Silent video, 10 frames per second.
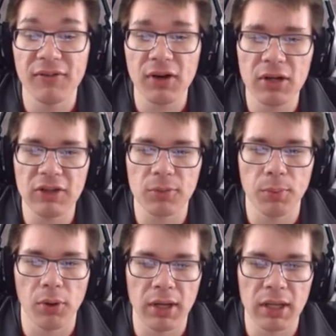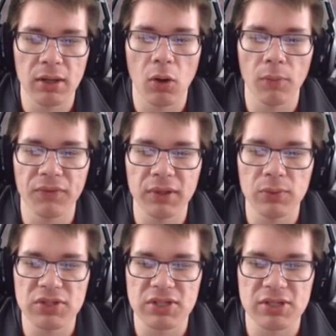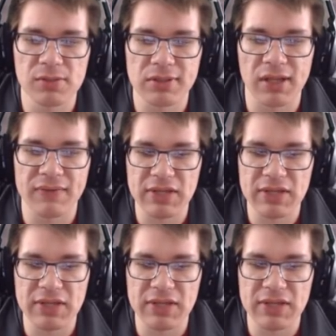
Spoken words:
Very disappointing. Hopefully we see some stuff.